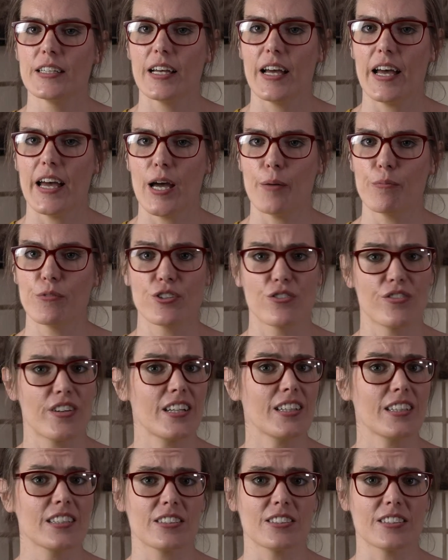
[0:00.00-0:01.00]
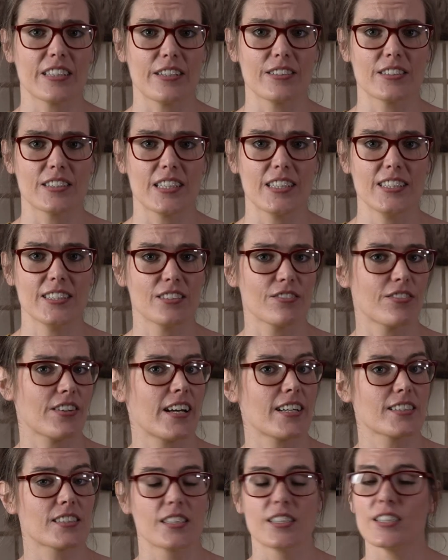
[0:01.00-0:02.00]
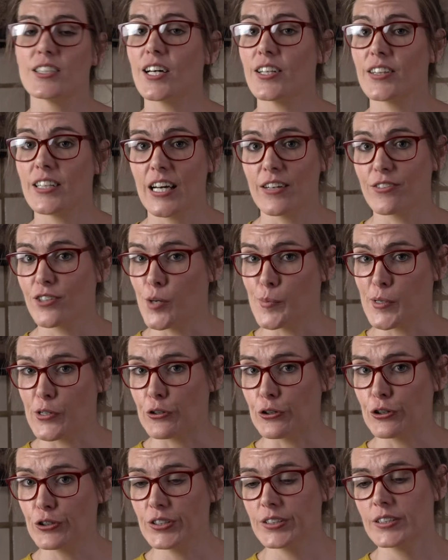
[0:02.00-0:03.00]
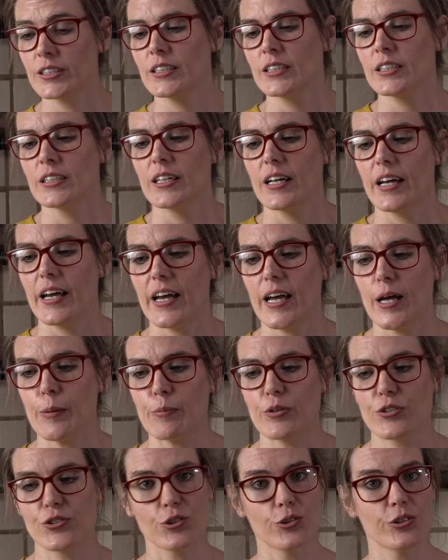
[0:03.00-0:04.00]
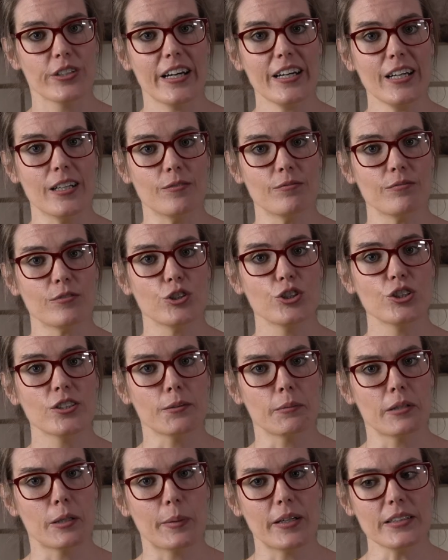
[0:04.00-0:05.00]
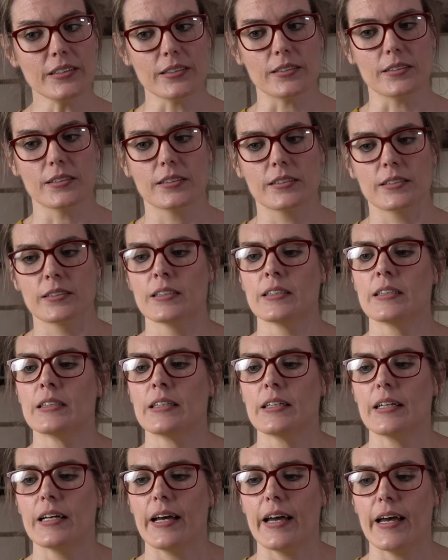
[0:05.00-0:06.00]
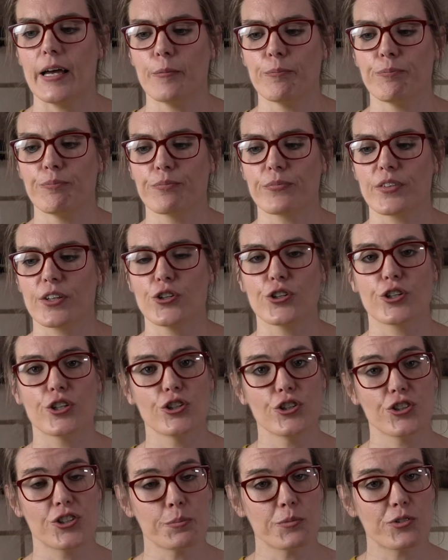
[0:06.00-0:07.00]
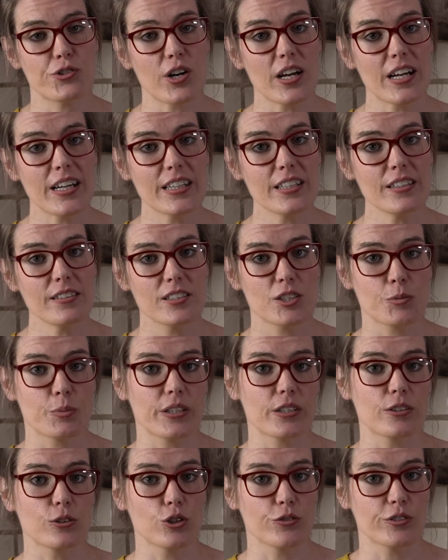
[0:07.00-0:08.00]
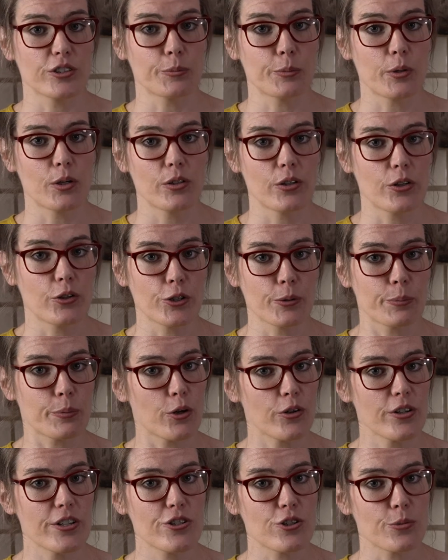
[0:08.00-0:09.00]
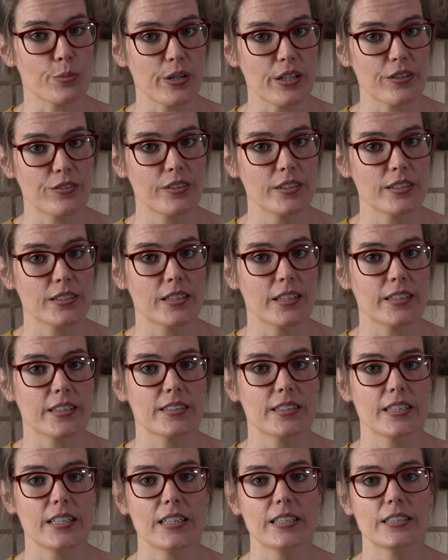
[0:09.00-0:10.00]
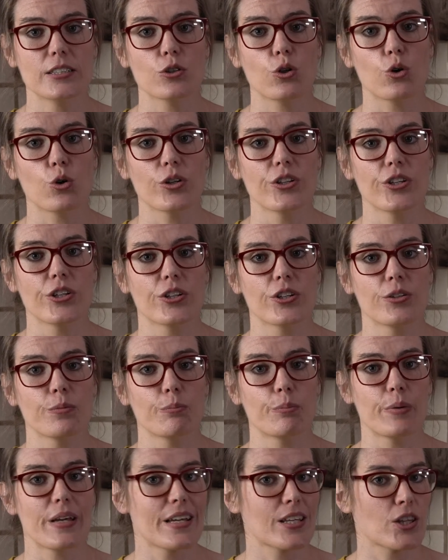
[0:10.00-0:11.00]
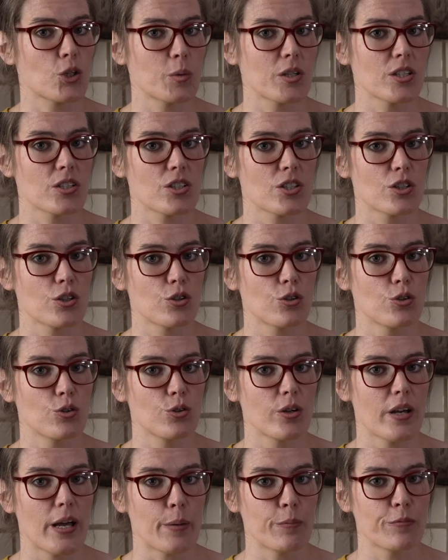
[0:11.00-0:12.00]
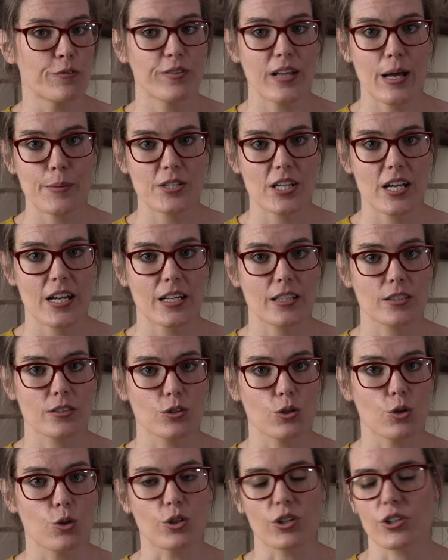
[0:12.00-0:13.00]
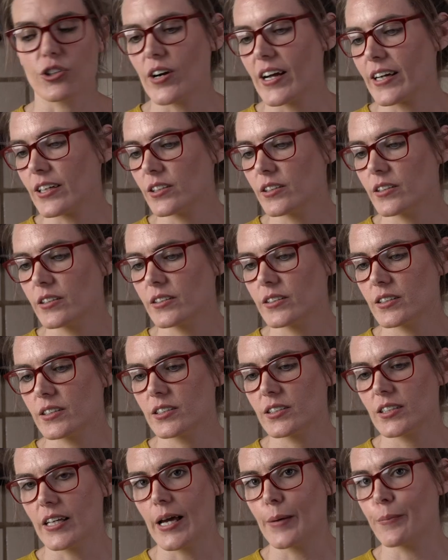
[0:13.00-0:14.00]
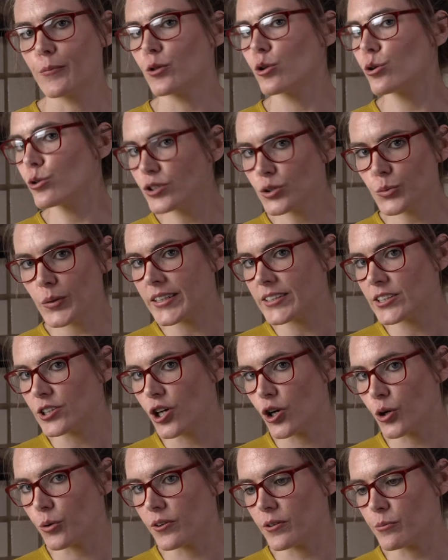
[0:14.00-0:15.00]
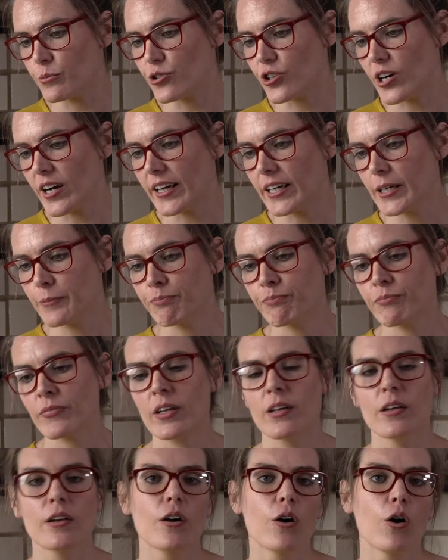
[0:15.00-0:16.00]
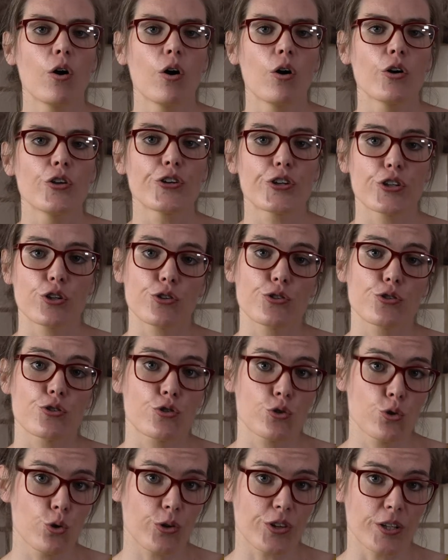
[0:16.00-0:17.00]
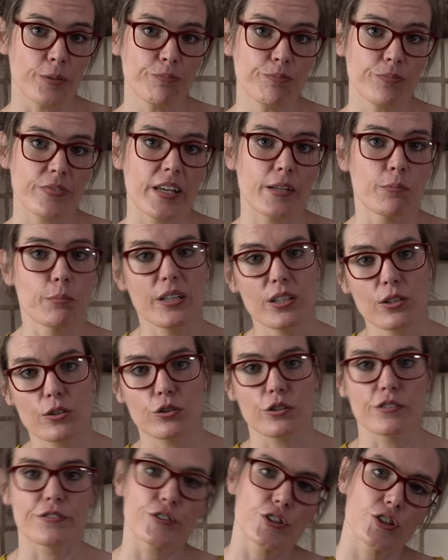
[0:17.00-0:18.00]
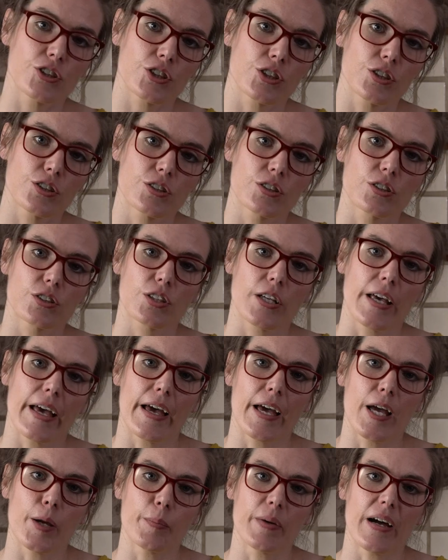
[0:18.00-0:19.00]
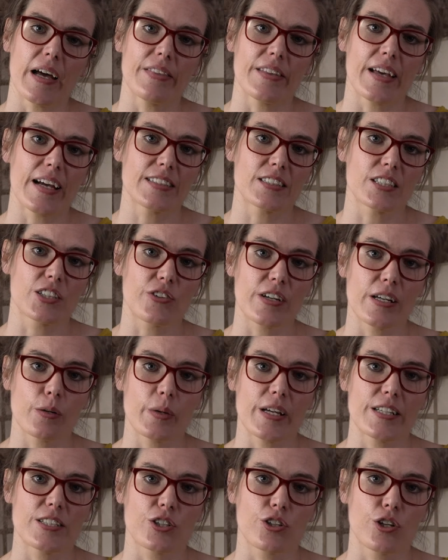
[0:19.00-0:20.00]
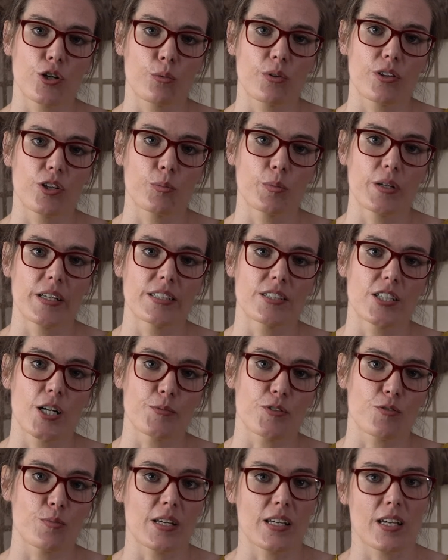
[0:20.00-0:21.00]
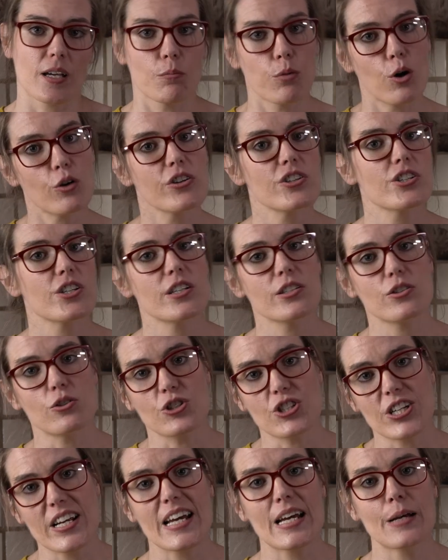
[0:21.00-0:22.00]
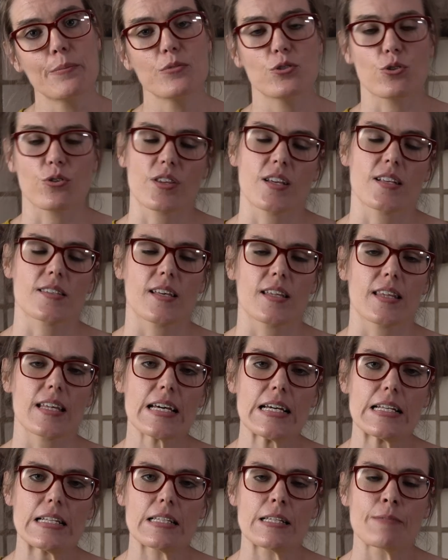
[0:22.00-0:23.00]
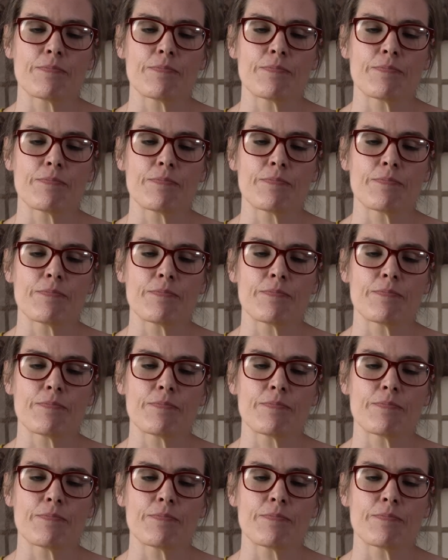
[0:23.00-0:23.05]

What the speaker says: There's very little downsides, in fact, none that I've come across. So yeah, use them in abundance. You can use them dry, sprinkled over your porridge or breakfast, like I said, or you can bake them into flapjacks or crackers, loads of ways to cook them dry. You can also soak them in milk or fruit juice, and that's a great way to cook with them in terms of making porridges or jams or things like that.